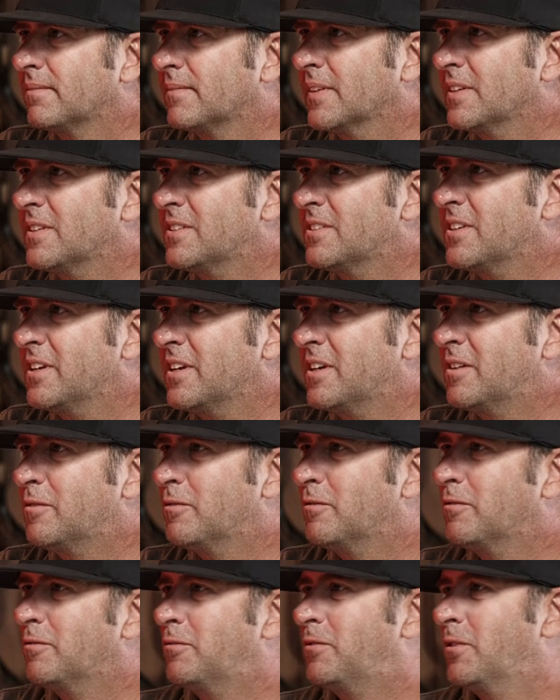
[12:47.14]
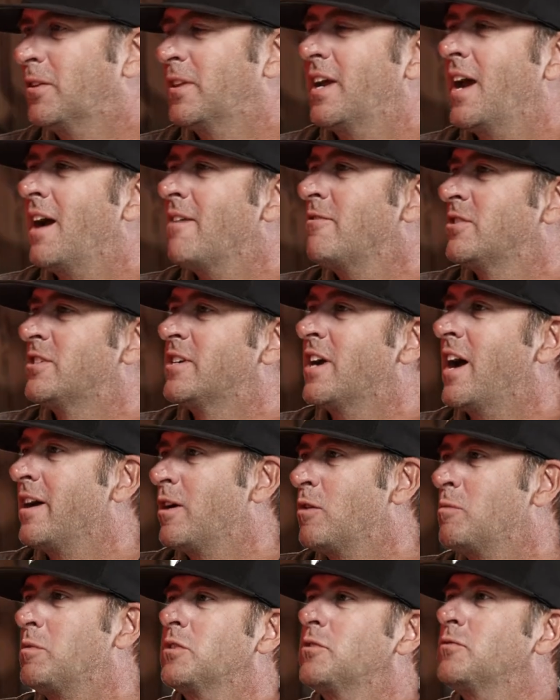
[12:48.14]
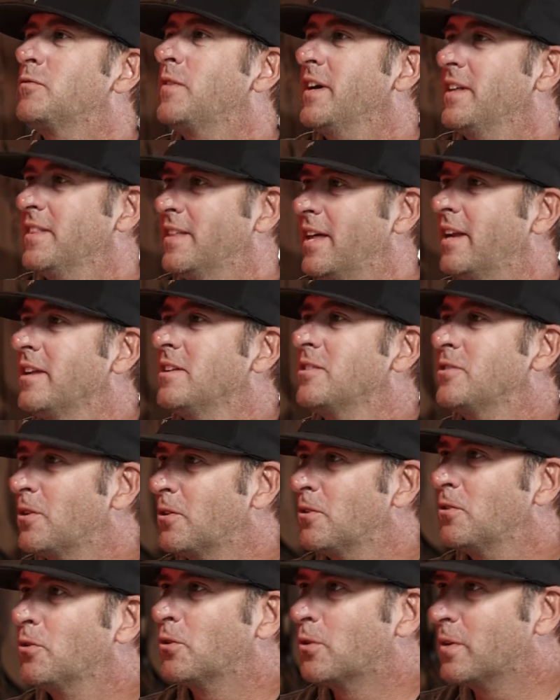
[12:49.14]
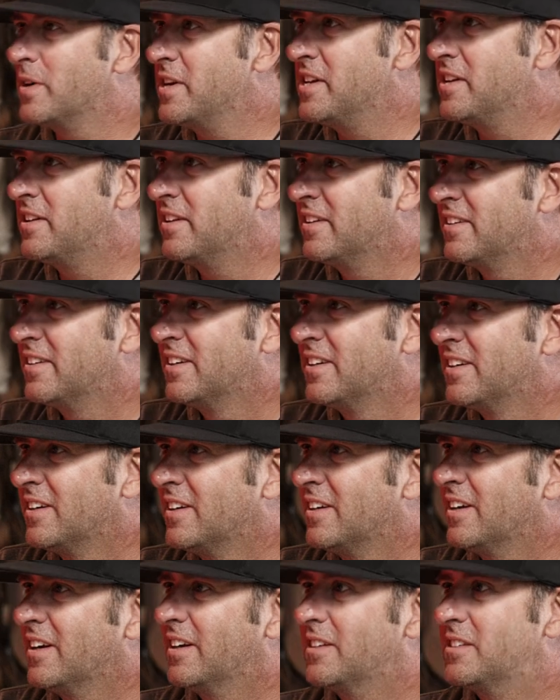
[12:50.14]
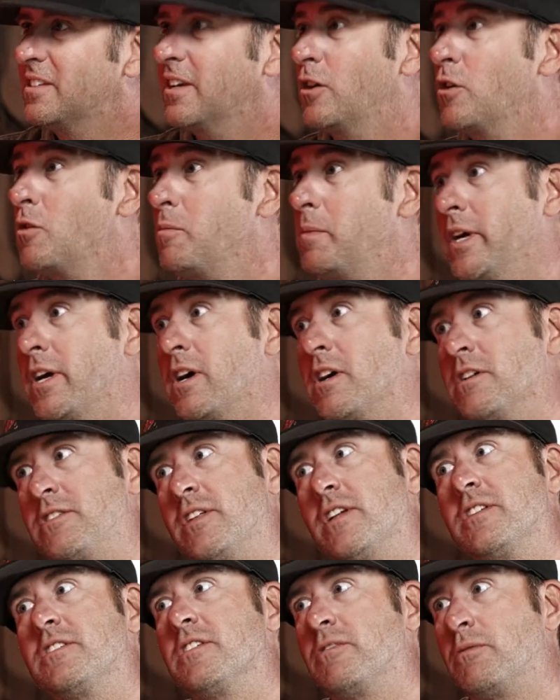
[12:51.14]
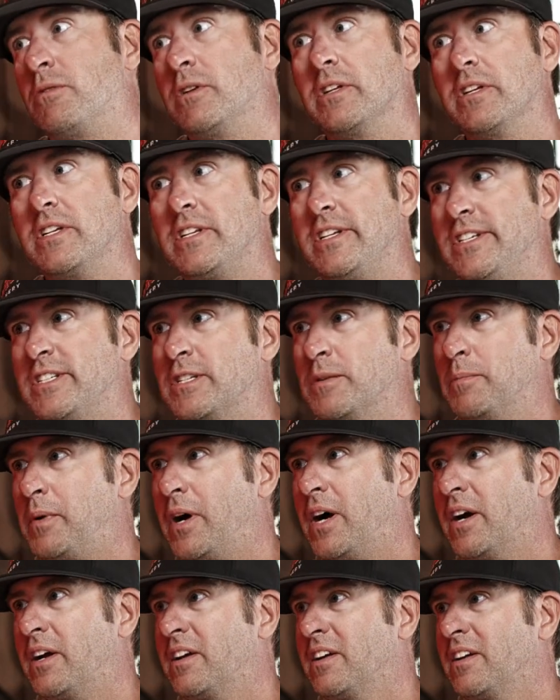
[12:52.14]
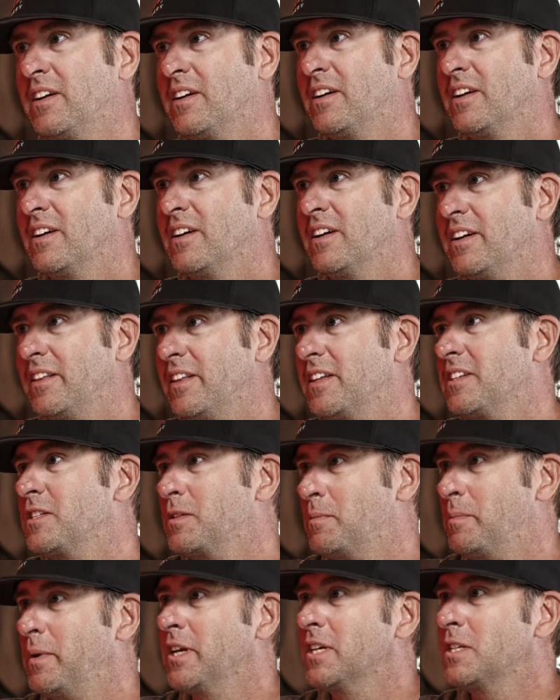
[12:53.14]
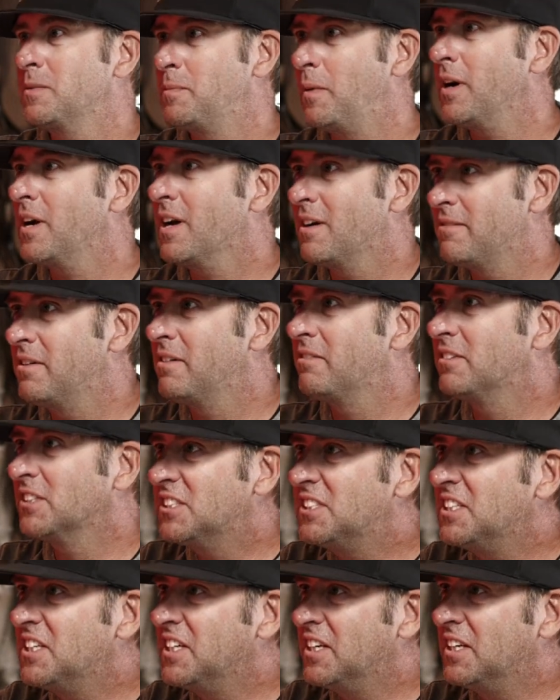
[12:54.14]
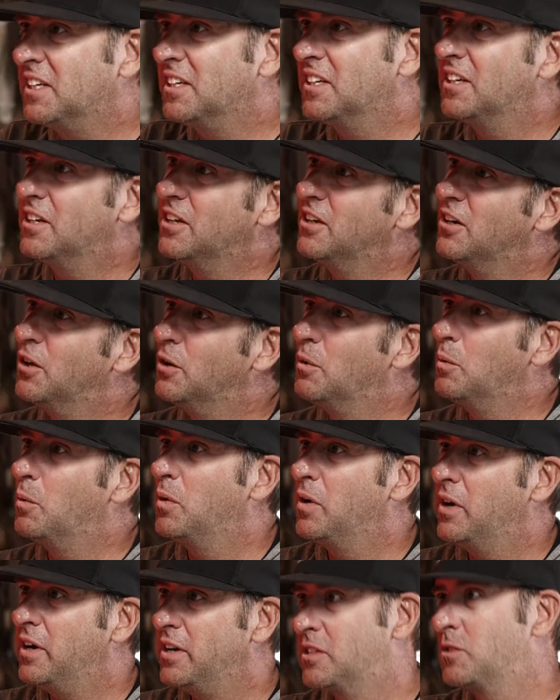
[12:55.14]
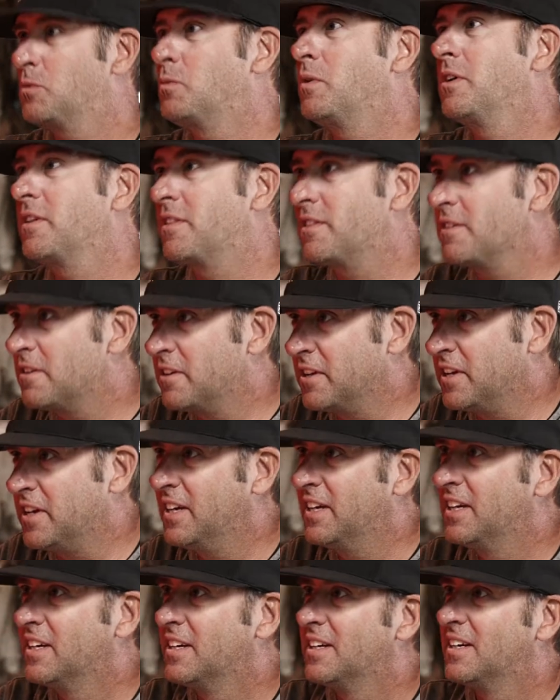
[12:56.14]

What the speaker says: It's for the average guy, almost fighting that internal greed. It's like, oh my gosh, that's a really decent buck. And that's the biggest buck I've ever seen. It's 130.